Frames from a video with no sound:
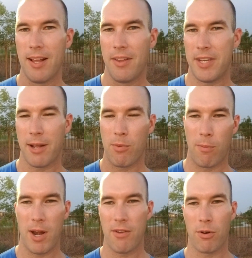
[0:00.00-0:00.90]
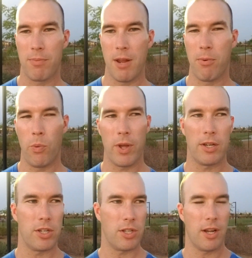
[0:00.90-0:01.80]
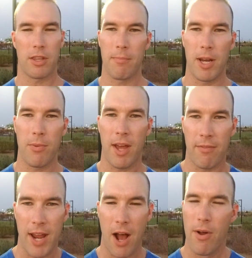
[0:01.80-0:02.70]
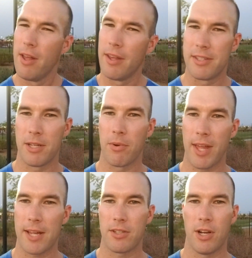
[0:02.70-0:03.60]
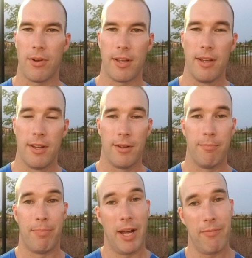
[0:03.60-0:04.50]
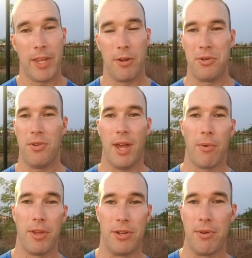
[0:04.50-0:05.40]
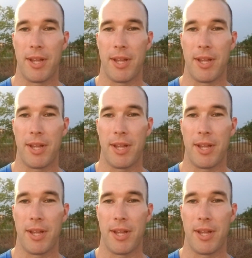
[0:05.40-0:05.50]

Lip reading: take more money from people when we can just look at the money we have now and see where that's going? But they don't do that. What they do in